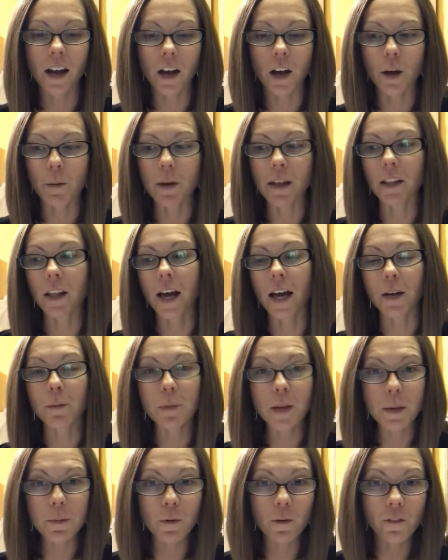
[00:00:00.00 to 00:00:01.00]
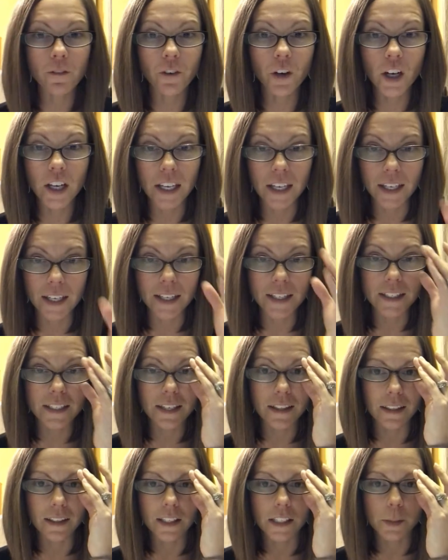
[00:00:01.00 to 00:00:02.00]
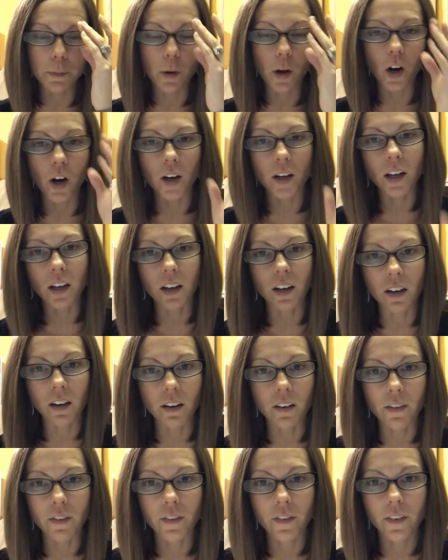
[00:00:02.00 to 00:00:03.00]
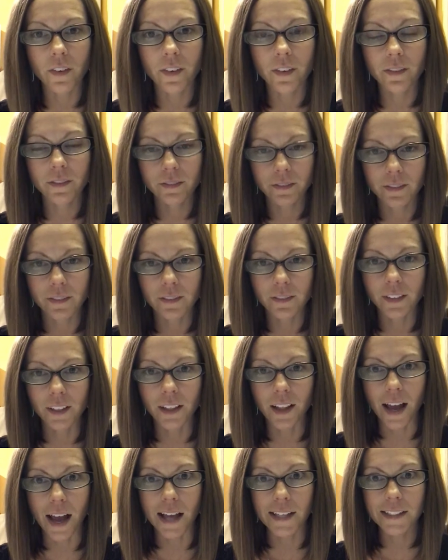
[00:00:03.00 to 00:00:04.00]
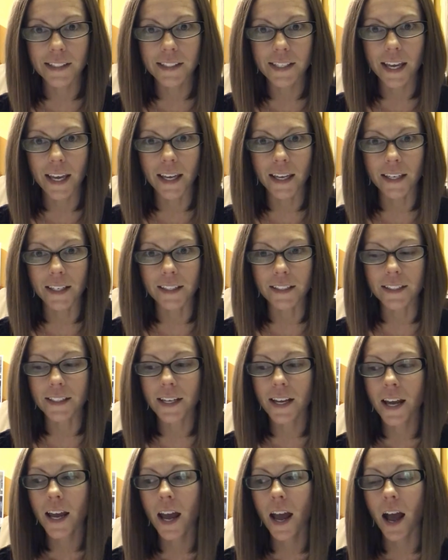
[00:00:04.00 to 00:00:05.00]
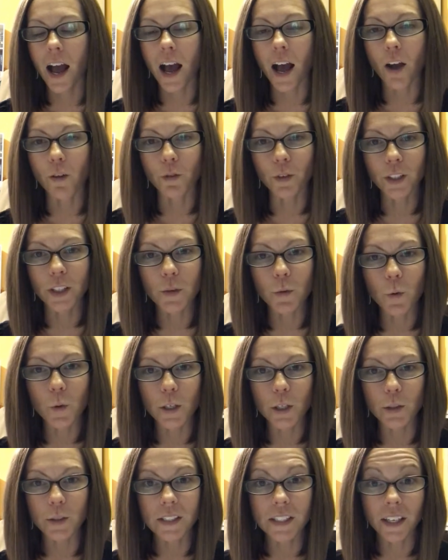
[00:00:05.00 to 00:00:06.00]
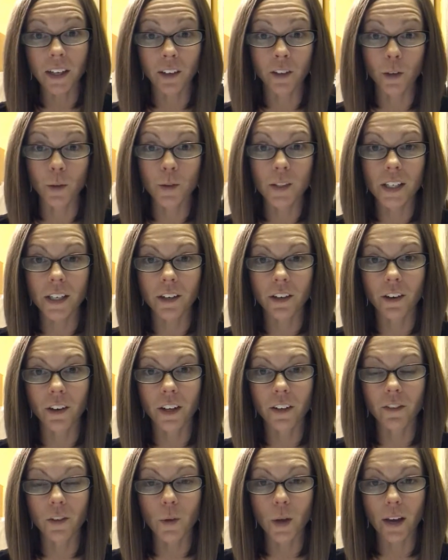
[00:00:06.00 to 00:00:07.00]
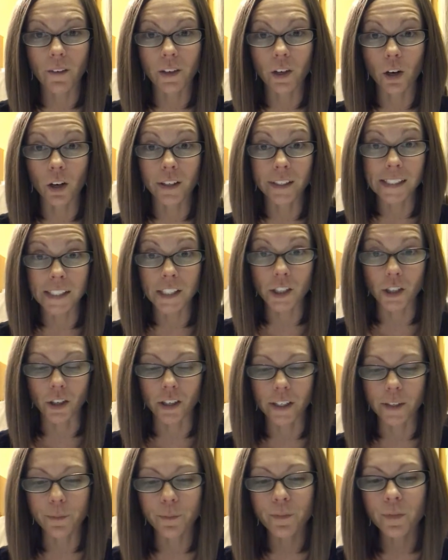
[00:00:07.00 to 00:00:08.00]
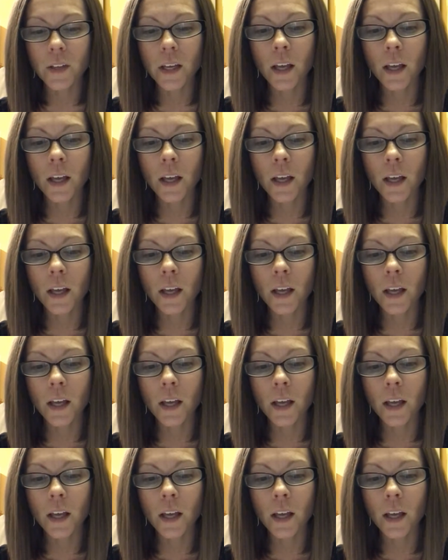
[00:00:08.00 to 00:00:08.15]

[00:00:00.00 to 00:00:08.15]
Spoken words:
A lot of people forget this part of the class, and I really want you to take notes here if you haven't already started.